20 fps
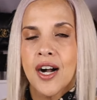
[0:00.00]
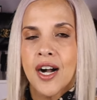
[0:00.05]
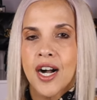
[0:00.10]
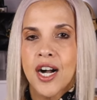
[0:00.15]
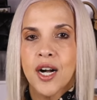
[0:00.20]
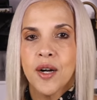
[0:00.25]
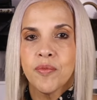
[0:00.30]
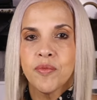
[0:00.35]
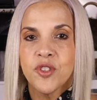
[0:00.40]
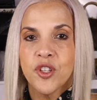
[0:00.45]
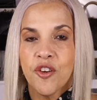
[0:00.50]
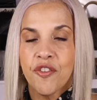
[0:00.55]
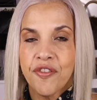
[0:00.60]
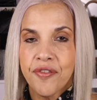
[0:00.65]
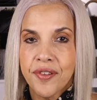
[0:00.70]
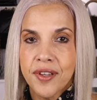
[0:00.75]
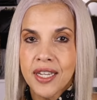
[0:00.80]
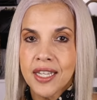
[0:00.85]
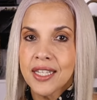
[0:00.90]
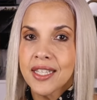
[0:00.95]

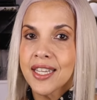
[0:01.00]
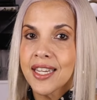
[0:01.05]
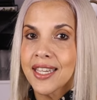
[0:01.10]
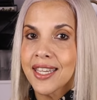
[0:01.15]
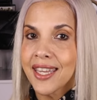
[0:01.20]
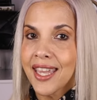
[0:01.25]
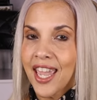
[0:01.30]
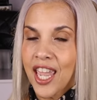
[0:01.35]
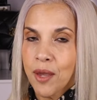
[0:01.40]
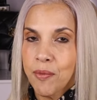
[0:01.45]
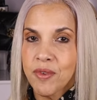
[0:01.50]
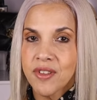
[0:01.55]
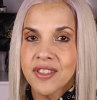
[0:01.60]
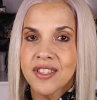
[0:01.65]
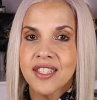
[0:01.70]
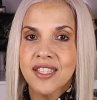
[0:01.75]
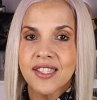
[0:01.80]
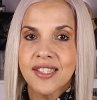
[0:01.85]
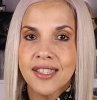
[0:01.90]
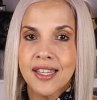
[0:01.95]
Dauphine that came
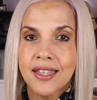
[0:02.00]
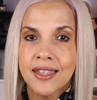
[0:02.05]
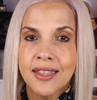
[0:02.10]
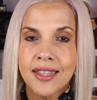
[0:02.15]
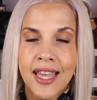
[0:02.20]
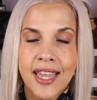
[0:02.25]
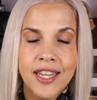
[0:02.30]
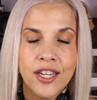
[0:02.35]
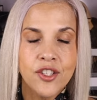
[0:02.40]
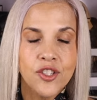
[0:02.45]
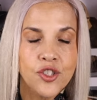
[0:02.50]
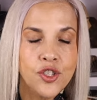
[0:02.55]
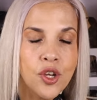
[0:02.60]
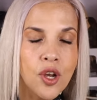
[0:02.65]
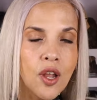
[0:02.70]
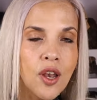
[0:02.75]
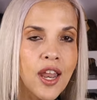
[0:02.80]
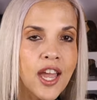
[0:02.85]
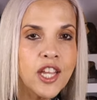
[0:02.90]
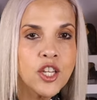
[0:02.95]
in this latest
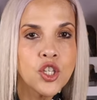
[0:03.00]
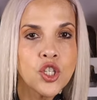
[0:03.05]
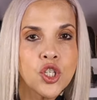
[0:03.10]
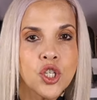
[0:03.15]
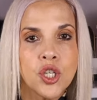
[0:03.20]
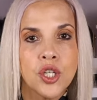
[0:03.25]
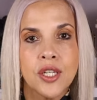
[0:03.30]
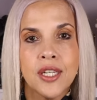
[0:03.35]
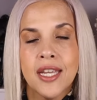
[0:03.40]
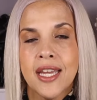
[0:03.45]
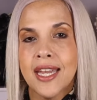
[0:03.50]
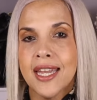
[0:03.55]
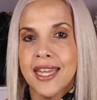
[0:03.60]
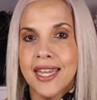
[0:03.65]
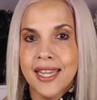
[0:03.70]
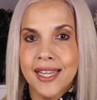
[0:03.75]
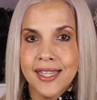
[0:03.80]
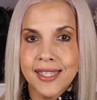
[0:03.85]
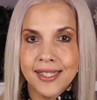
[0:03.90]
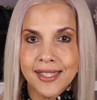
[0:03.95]
collection
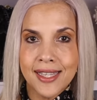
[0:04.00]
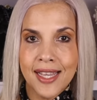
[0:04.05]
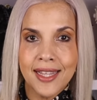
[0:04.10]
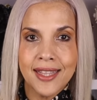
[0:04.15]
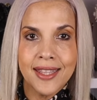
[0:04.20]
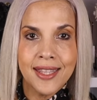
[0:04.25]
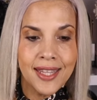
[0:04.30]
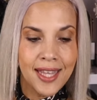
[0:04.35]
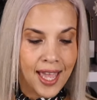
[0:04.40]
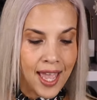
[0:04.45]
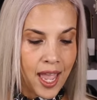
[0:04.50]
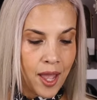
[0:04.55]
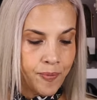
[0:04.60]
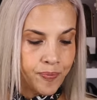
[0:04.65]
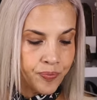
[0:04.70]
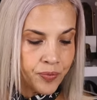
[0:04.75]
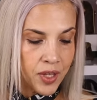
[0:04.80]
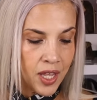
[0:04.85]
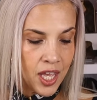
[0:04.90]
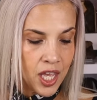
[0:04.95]
is the